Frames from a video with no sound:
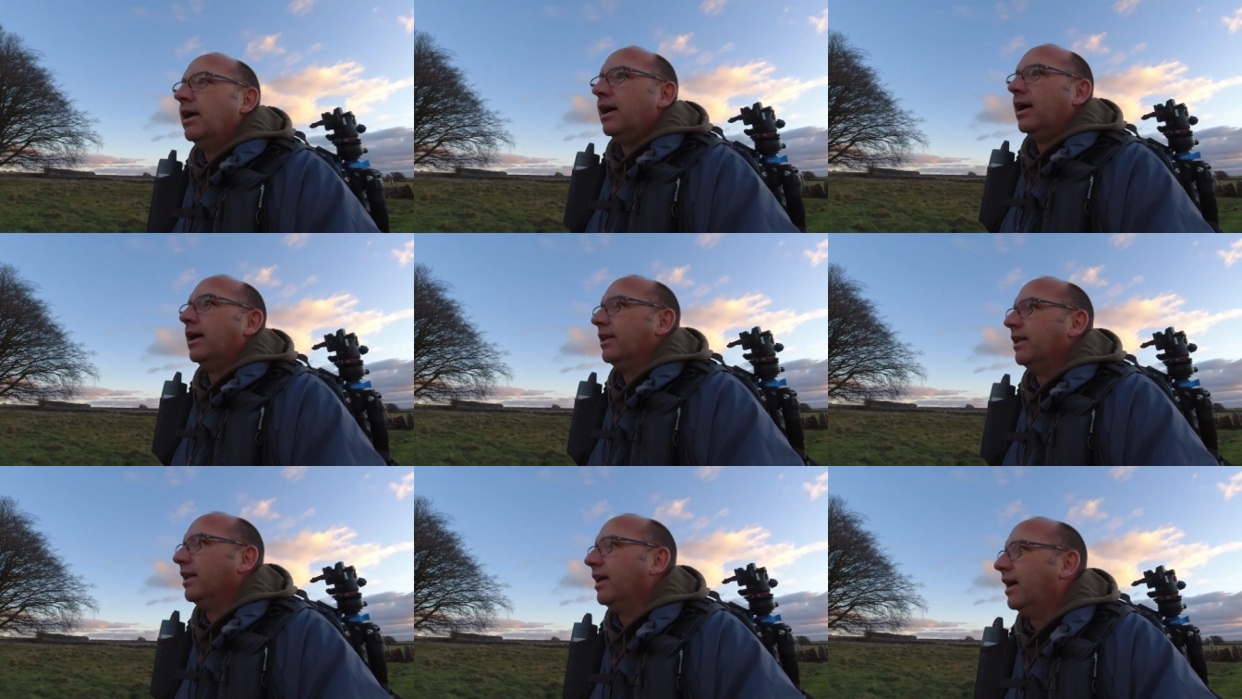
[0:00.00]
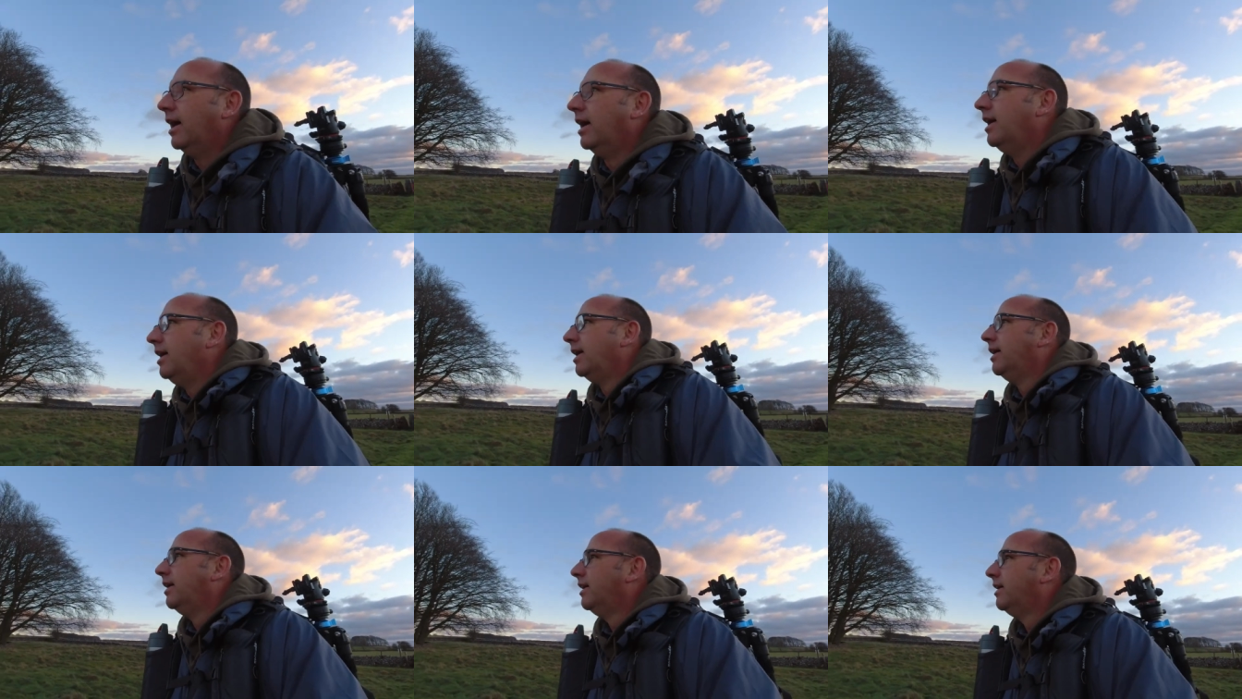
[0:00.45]
and I
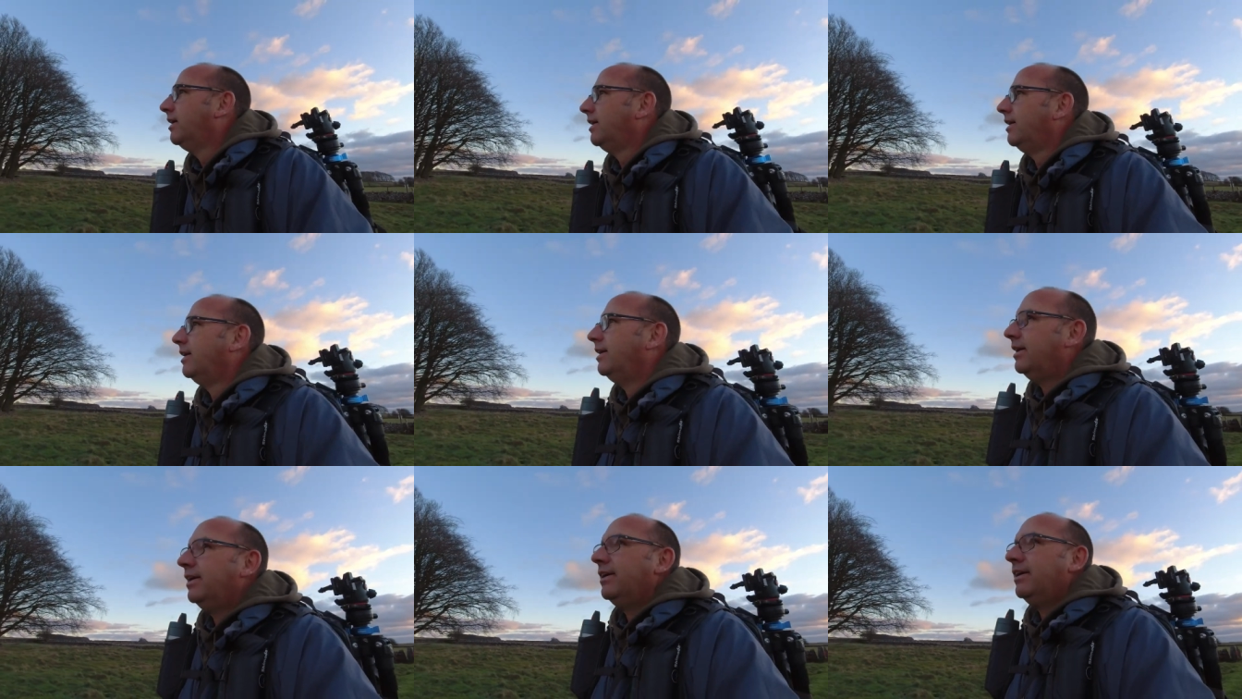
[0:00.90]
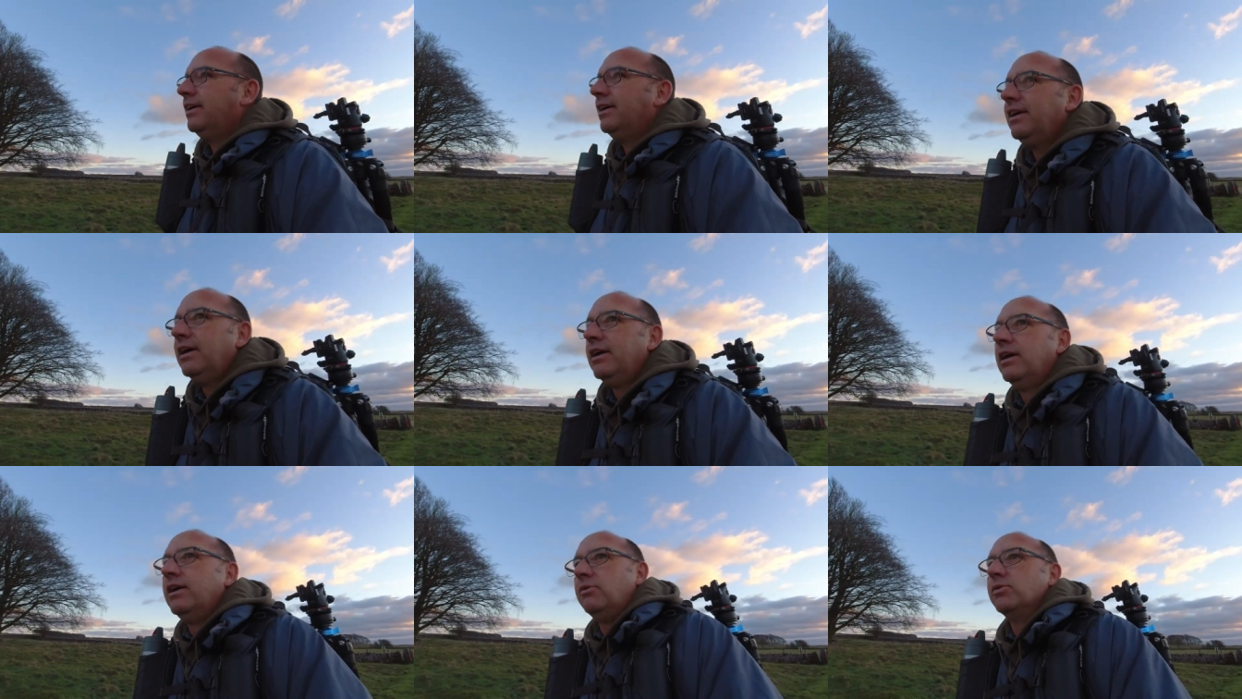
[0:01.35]

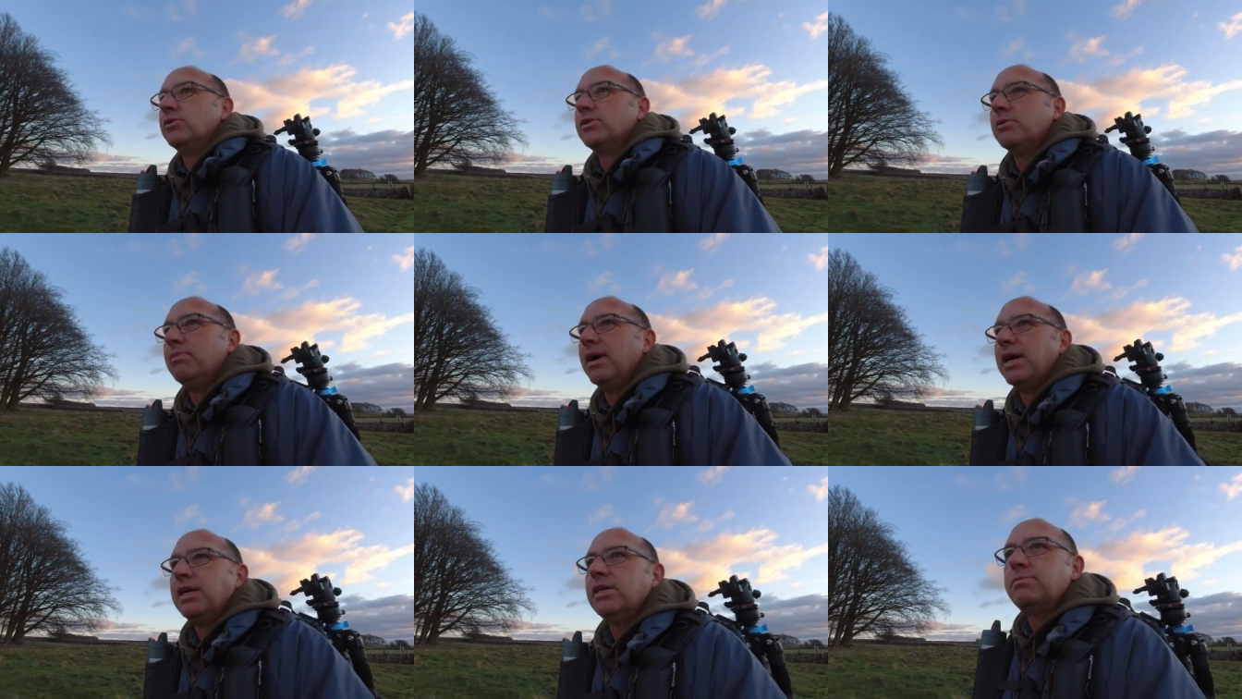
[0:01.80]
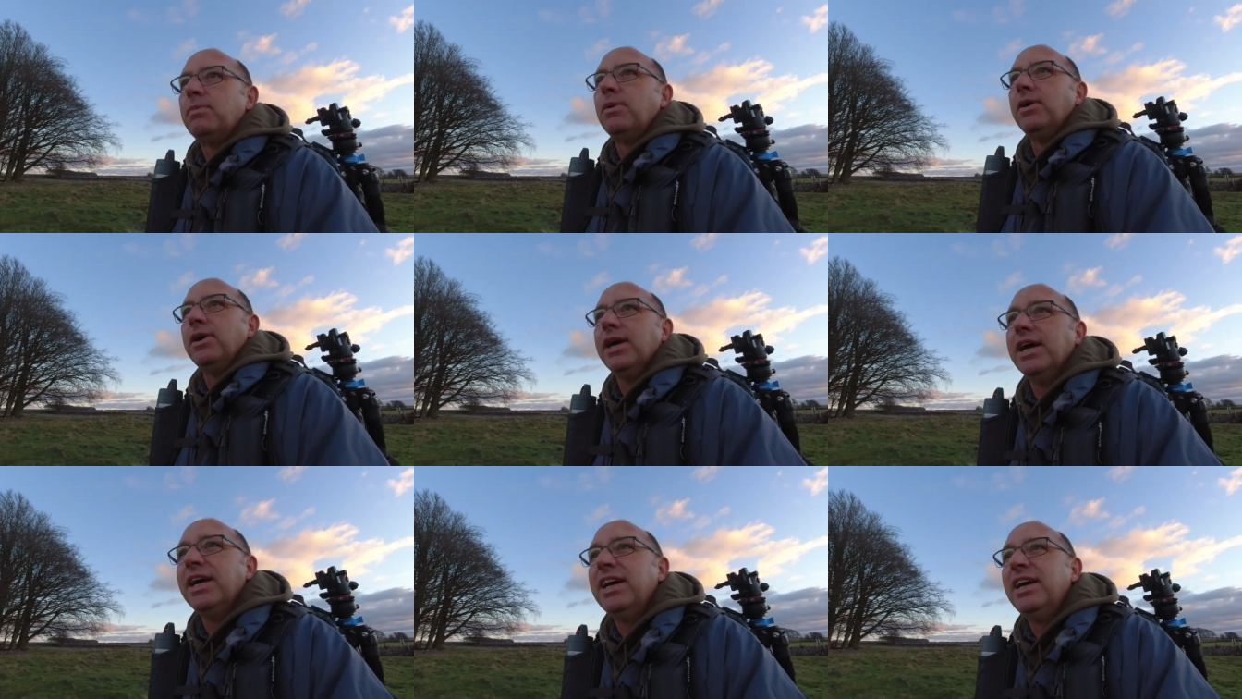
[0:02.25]
was amazed
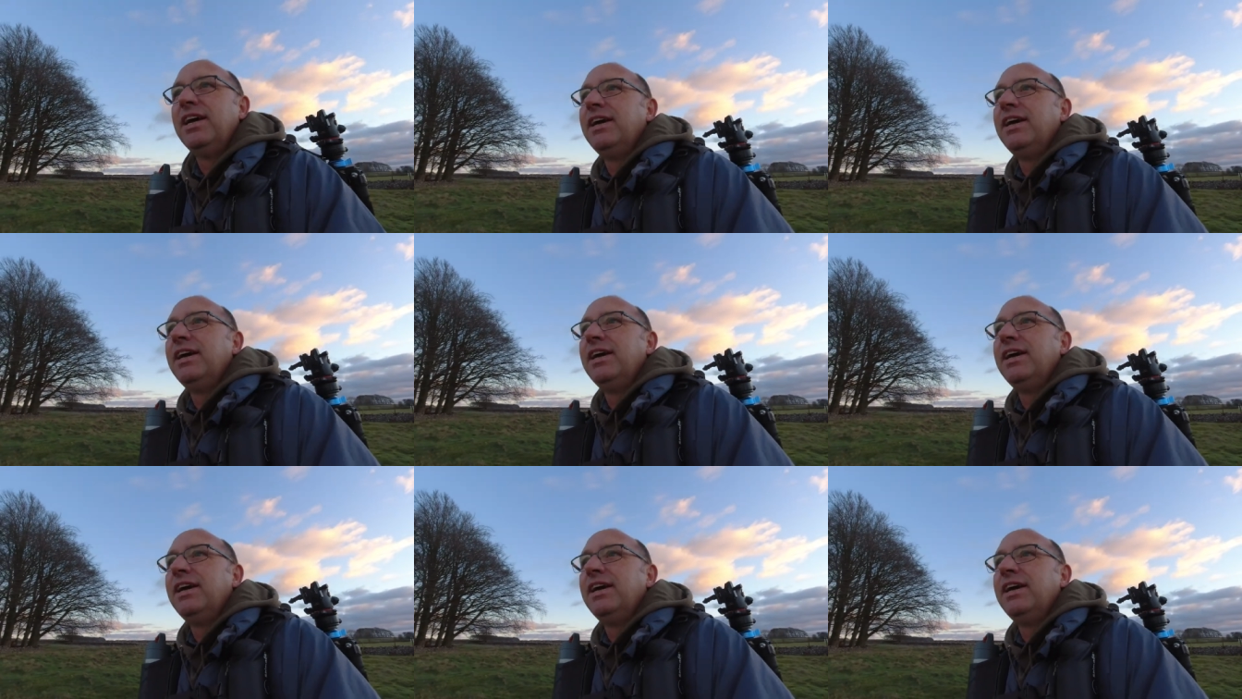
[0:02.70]
by it.